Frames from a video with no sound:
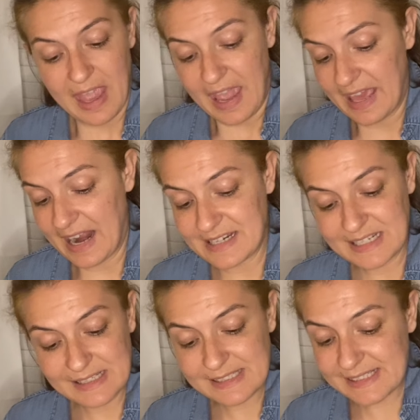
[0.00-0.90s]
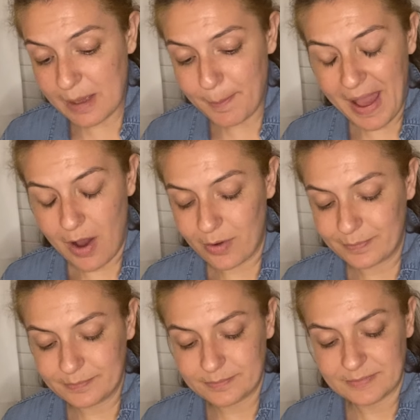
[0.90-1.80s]
And I didn't skimp out.
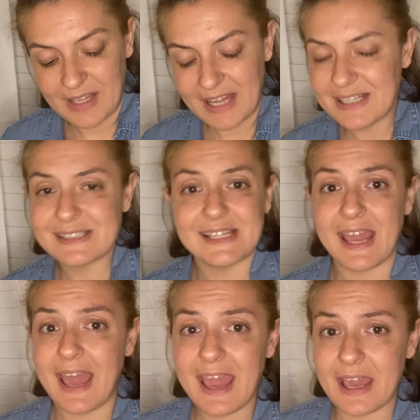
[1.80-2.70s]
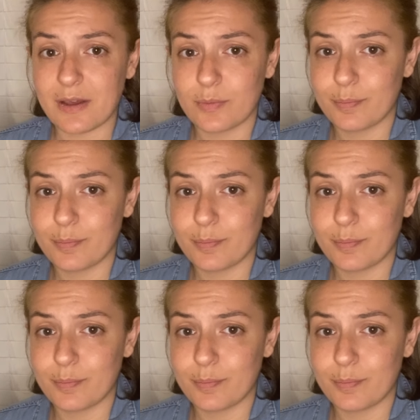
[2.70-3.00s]
I didn't say, hey,